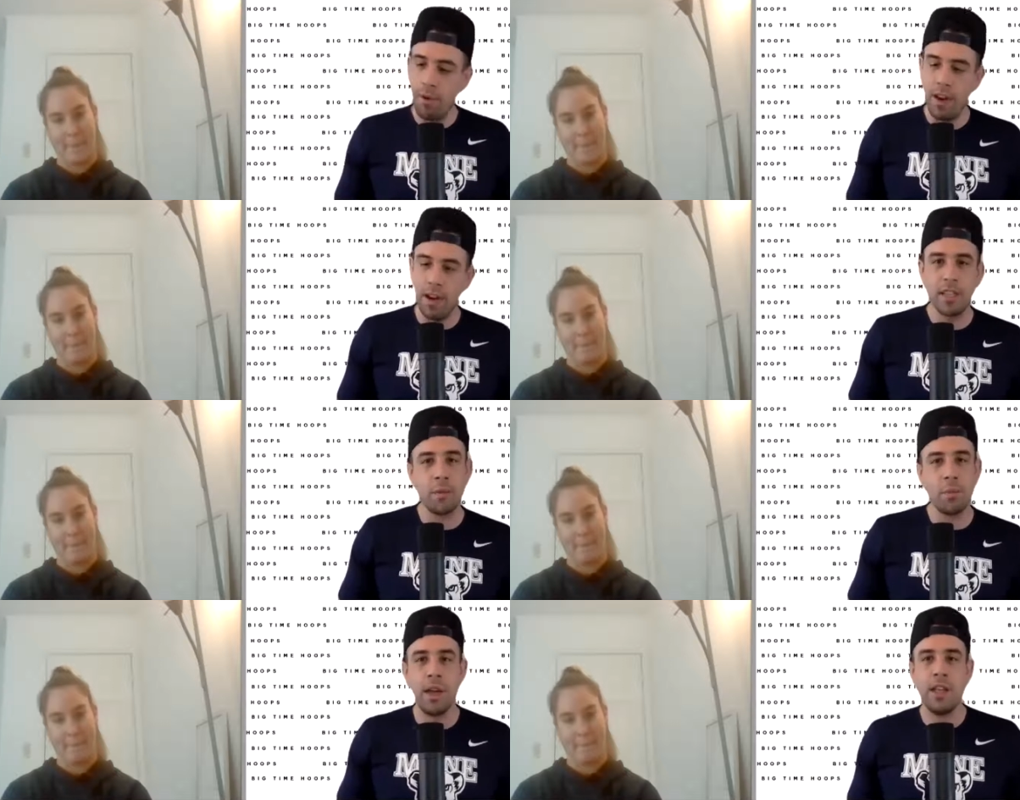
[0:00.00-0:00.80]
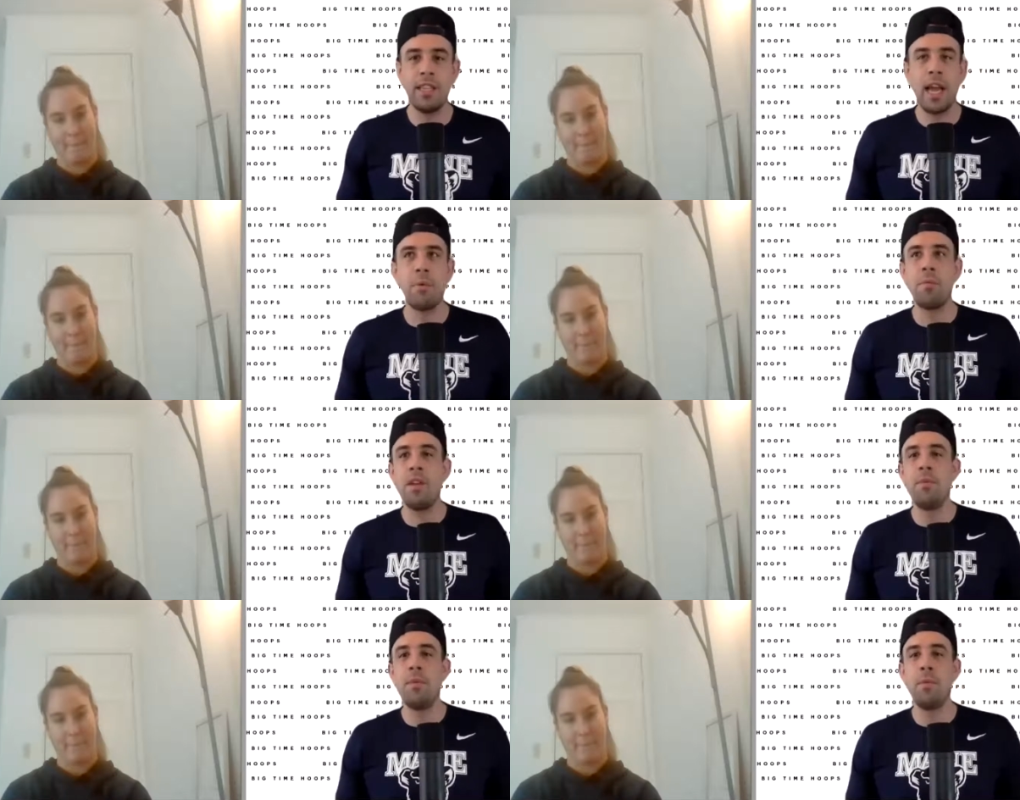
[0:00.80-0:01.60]
Speaker 1: over here and get some playing time and
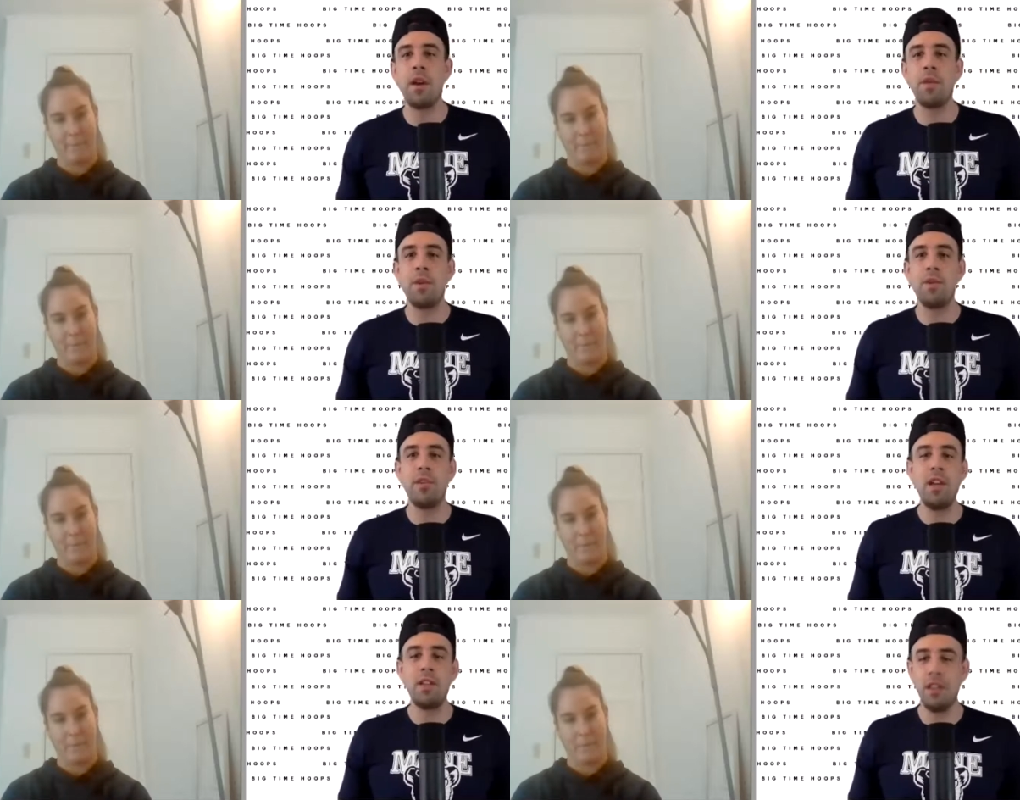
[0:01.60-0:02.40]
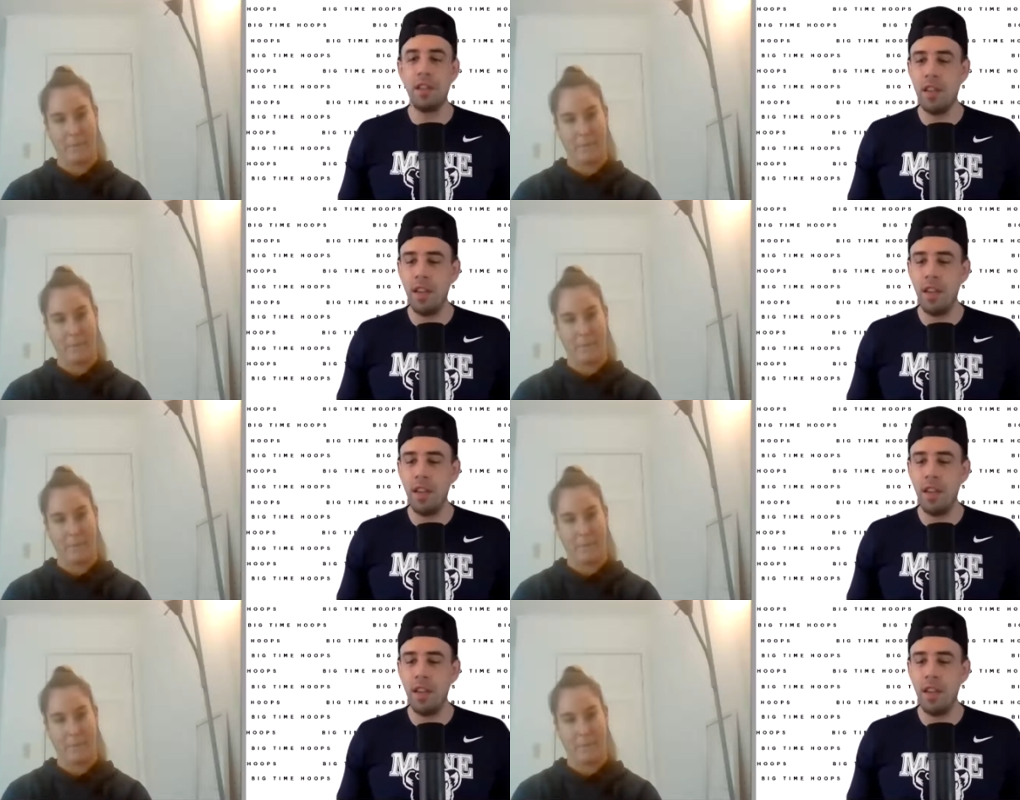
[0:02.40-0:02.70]
be be part of the rotation.